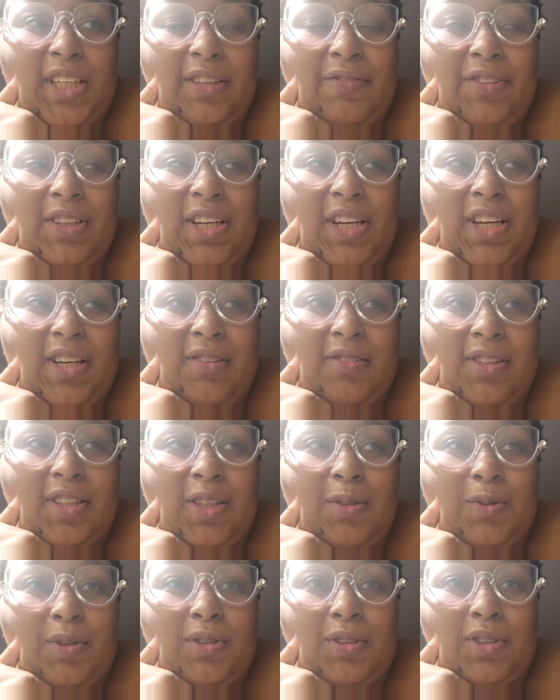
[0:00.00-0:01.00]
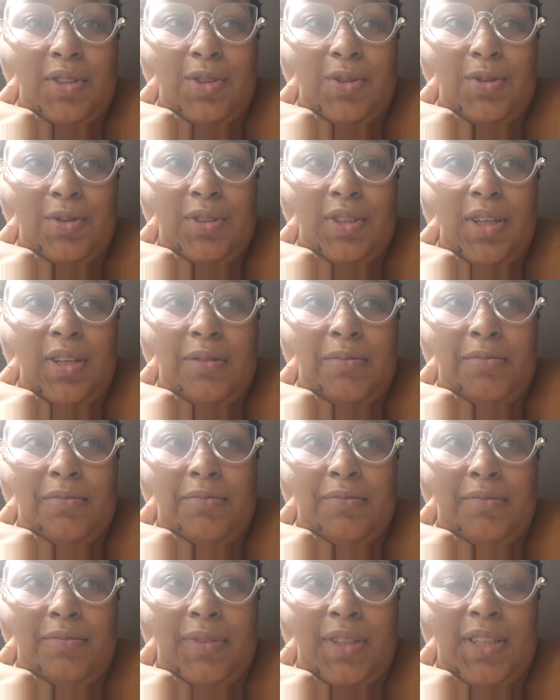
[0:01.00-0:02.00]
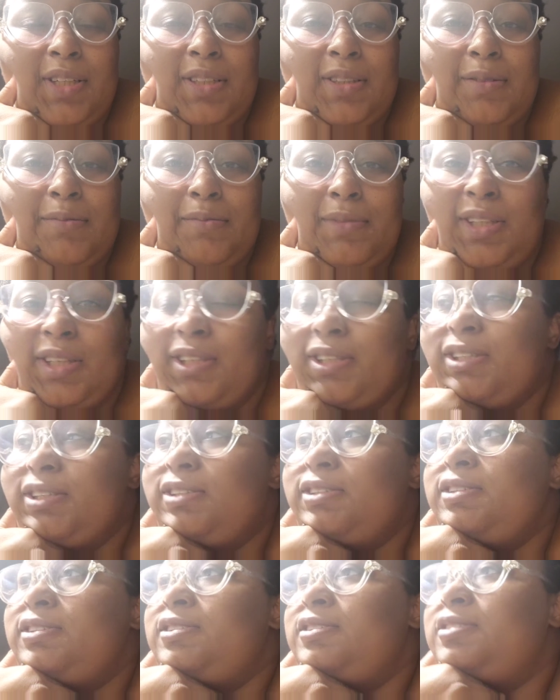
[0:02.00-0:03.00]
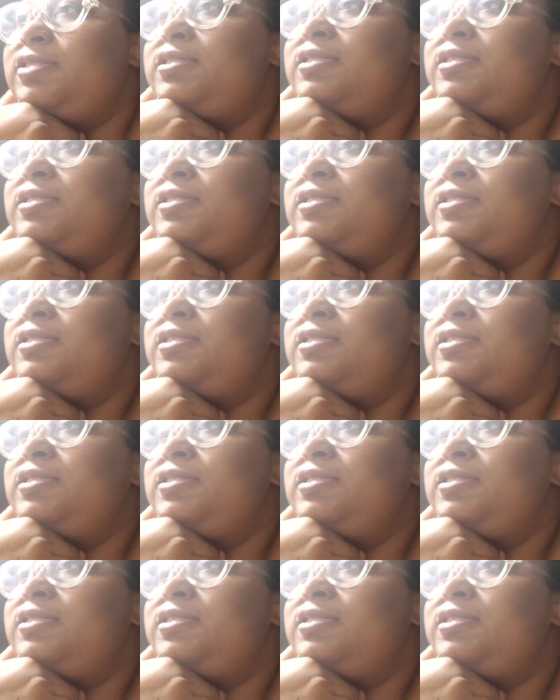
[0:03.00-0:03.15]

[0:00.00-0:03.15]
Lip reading: if a guy really wants to do something, let him like